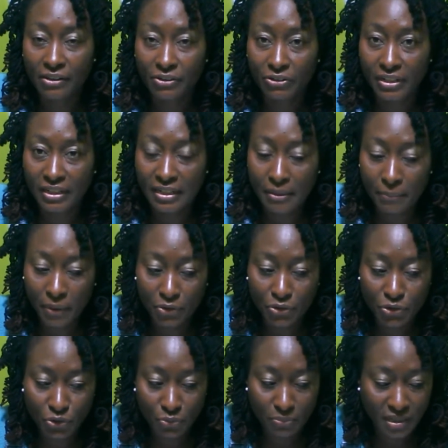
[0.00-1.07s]
learning about
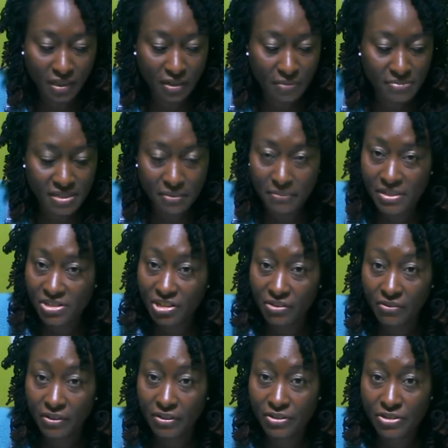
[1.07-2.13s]
new mediums and
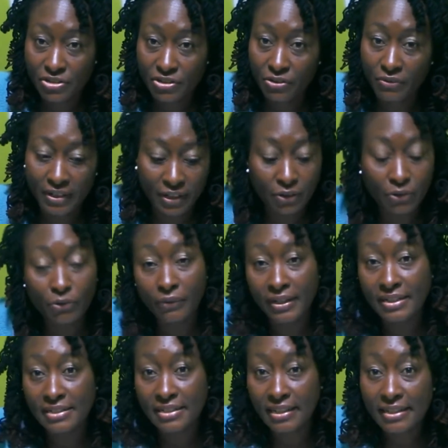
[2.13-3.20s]
materials to create
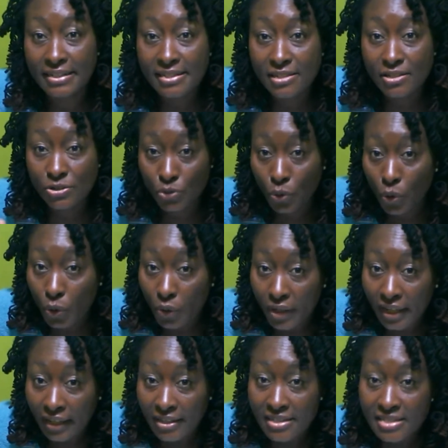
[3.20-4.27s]
great
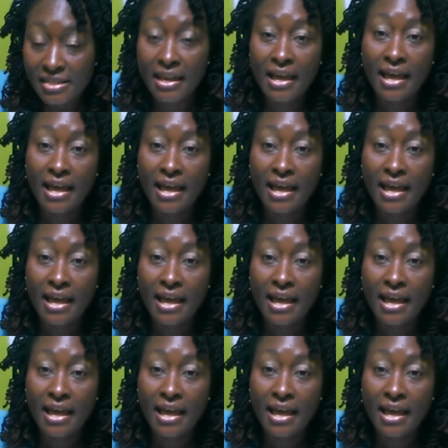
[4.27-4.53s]
stories,